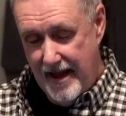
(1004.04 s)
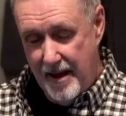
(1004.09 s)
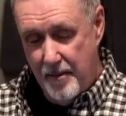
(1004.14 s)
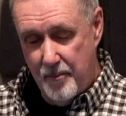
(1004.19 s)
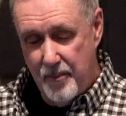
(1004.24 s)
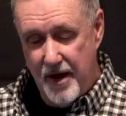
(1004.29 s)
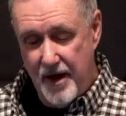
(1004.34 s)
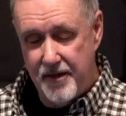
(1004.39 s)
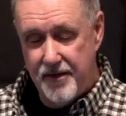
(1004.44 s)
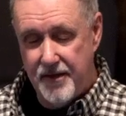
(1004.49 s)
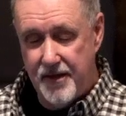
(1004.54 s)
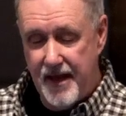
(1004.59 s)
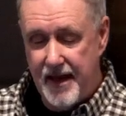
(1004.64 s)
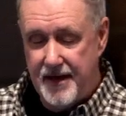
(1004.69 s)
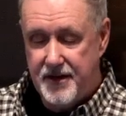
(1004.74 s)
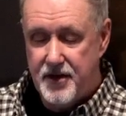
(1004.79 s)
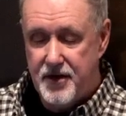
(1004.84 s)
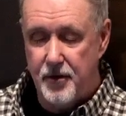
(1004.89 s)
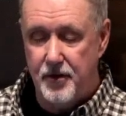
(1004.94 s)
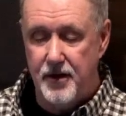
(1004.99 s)
But
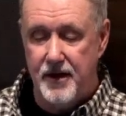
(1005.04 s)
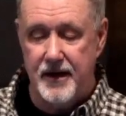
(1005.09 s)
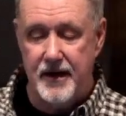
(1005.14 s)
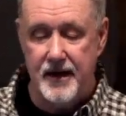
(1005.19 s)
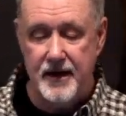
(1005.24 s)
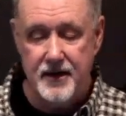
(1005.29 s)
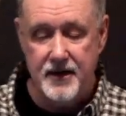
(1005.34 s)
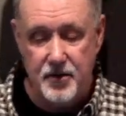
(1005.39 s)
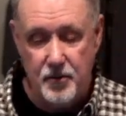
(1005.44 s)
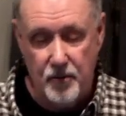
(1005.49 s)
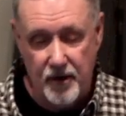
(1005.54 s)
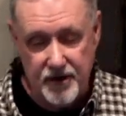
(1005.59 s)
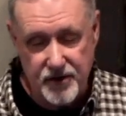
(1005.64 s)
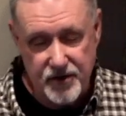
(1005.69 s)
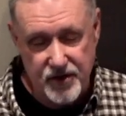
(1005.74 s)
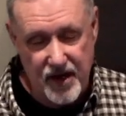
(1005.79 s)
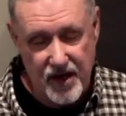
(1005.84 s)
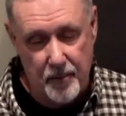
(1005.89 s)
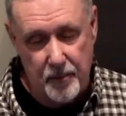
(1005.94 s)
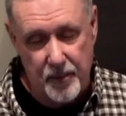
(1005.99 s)
they turned it into a
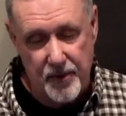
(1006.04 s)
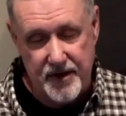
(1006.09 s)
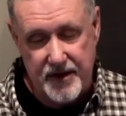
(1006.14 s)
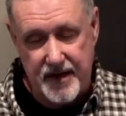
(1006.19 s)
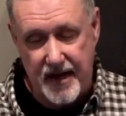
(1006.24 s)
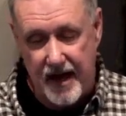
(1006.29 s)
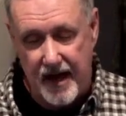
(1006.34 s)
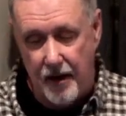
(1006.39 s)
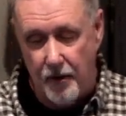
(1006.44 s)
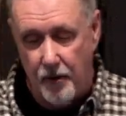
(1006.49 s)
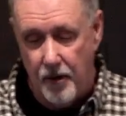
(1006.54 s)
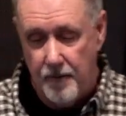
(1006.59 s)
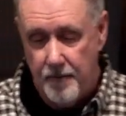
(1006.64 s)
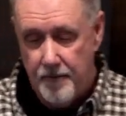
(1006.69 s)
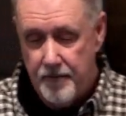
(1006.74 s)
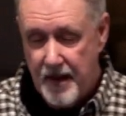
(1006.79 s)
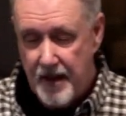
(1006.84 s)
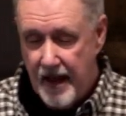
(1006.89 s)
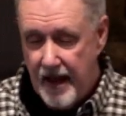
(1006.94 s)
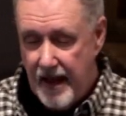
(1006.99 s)
shepherd tower.
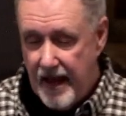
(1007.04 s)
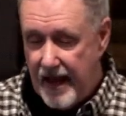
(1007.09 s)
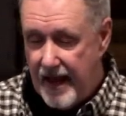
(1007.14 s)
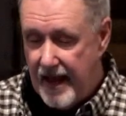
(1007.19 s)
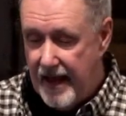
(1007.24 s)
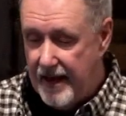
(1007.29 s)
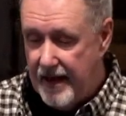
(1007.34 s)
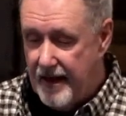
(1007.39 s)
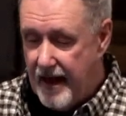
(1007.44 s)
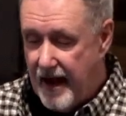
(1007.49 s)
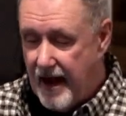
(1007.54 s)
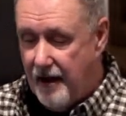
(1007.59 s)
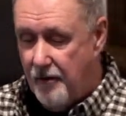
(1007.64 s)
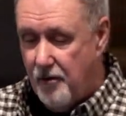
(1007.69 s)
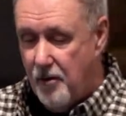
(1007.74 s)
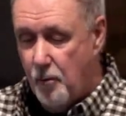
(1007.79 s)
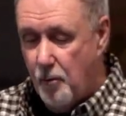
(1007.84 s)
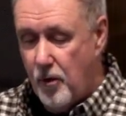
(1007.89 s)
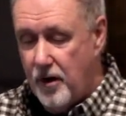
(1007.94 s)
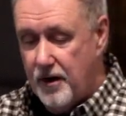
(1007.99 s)
And
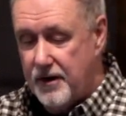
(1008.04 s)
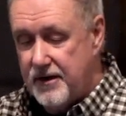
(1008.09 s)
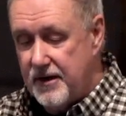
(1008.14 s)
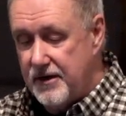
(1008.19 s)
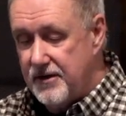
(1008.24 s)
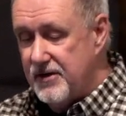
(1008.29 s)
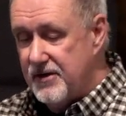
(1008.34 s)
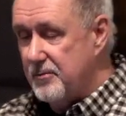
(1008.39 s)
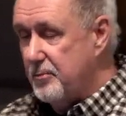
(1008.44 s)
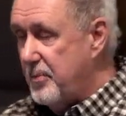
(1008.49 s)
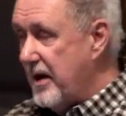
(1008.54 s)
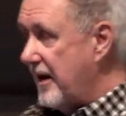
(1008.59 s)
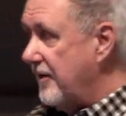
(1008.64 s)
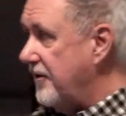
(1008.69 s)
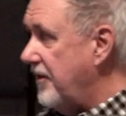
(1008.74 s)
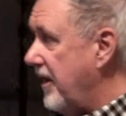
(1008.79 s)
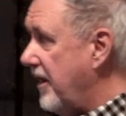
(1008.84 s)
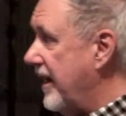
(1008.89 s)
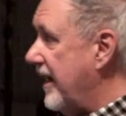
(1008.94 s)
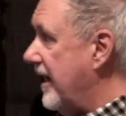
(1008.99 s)
how it worked is
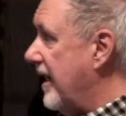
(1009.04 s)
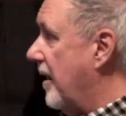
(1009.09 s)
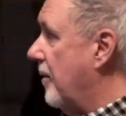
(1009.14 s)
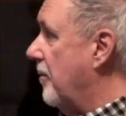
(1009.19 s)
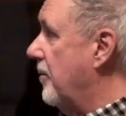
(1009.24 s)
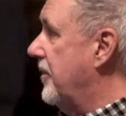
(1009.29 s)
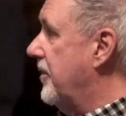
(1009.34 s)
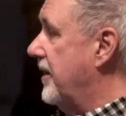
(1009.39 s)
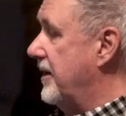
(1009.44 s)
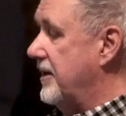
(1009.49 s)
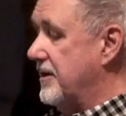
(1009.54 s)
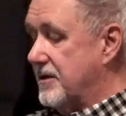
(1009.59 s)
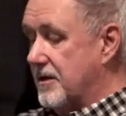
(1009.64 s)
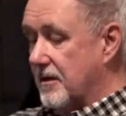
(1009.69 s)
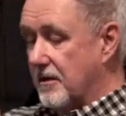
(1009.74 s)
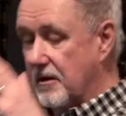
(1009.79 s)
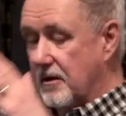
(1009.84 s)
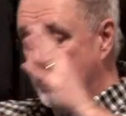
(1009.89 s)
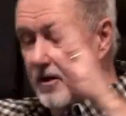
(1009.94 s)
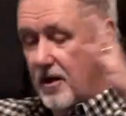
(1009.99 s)
Bethlehem, these
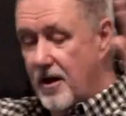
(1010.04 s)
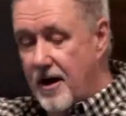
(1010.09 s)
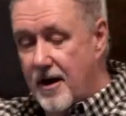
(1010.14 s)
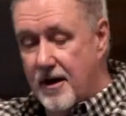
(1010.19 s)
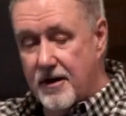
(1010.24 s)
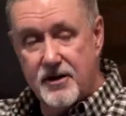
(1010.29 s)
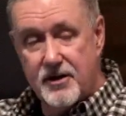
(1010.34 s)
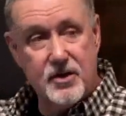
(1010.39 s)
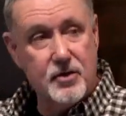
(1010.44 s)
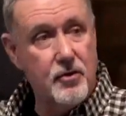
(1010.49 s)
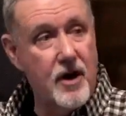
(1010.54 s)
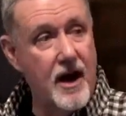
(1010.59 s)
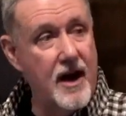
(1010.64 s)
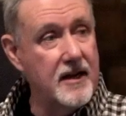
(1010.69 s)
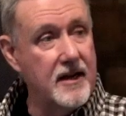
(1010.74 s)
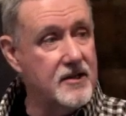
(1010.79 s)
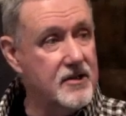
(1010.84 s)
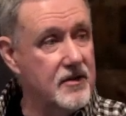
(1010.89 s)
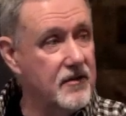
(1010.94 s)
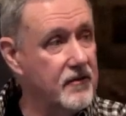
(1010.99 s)
large
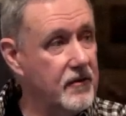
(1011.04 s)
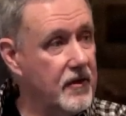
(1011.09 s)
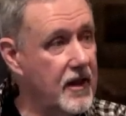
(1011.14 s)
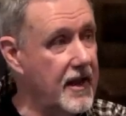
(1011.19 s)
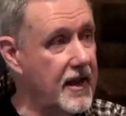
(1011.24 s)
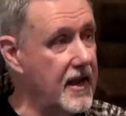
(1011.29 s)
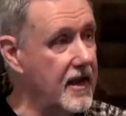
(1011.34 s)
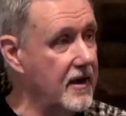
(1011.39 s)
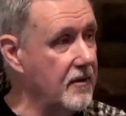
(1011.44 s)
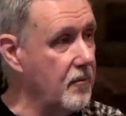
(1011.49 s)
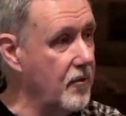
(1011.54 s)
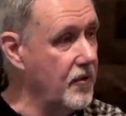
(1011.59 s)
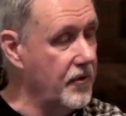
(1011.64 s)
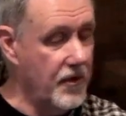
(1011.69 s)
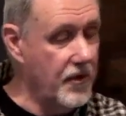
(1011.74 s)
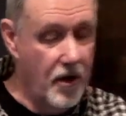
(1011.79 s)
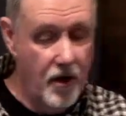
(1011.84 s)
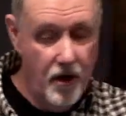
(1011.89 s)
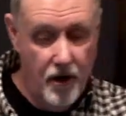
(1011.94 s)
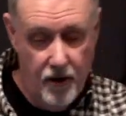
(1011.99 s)
tracts of land
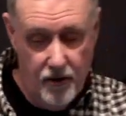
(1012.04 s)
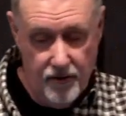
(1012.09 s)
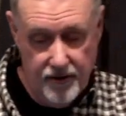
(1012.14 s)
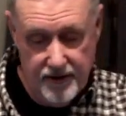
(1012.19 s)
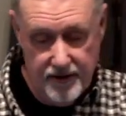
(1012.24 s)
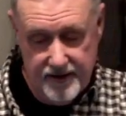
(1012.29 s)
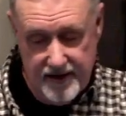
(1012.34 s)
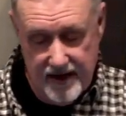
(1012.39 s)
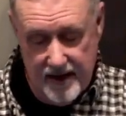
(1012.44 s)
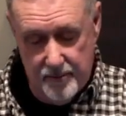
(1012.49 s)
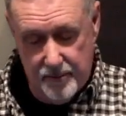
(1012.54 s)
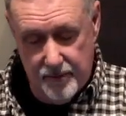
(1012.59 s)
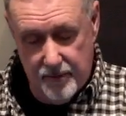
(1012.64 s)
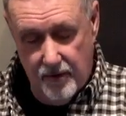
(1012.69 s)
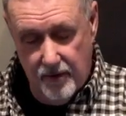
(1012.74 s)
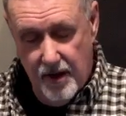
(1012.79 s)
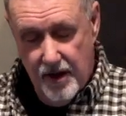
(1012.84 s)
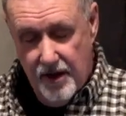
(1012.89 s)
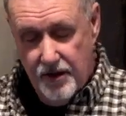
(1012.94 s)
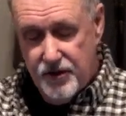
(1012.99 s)
with all the
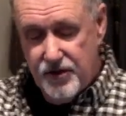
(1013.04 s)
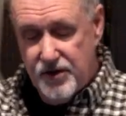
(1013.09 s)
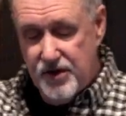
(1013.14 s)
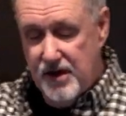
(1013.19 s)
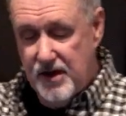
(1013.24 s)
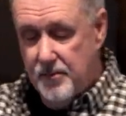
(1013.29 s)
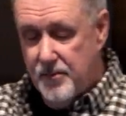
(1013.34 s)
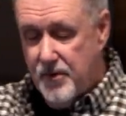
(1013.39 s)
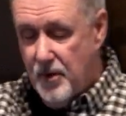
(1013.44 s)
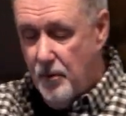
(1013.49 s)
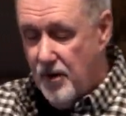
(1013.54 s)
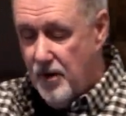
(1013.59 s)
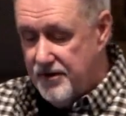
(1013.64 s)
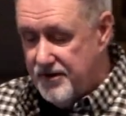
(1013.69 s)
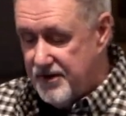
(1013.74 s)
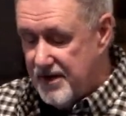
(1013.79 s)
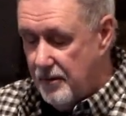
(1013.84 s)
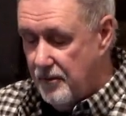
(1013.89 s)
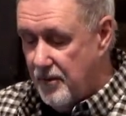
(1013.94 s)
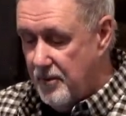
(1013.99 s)
temple sheep, the
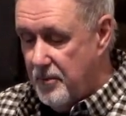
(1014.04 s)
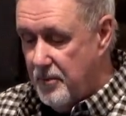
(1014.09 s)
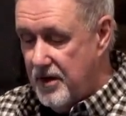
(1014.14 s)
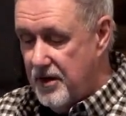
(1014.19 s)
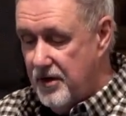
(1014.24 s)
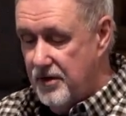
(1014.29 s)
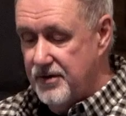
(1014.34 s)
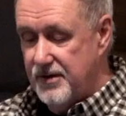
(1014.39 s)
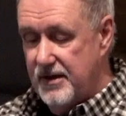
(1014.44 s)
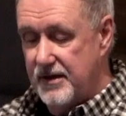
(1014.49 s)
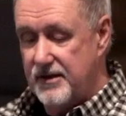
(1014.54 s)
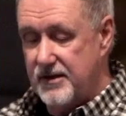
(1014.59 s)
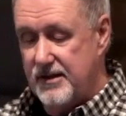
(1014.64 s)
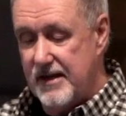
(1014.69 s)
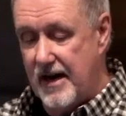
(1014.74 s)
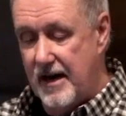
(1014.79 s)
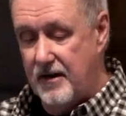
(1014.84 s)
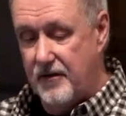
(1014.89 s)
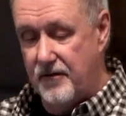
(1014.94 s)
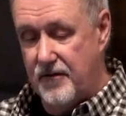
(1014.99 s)
ones that would be used in
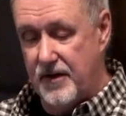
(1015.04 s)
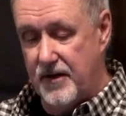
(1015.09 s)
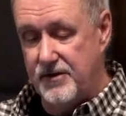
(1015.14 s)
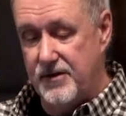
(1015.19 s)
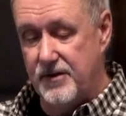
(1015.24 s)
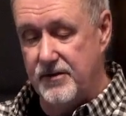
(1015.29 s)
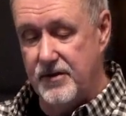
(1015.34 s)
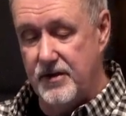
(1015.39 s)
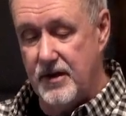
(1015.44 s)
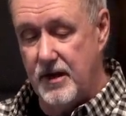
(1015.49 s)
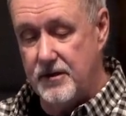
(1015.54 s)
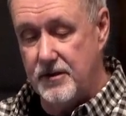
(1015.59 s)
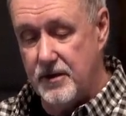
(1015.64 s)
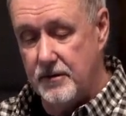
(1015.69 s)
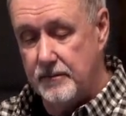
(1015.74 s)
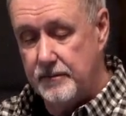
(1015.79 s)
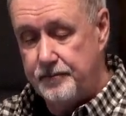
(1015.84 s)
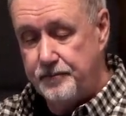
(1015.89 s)
sacrifice and such,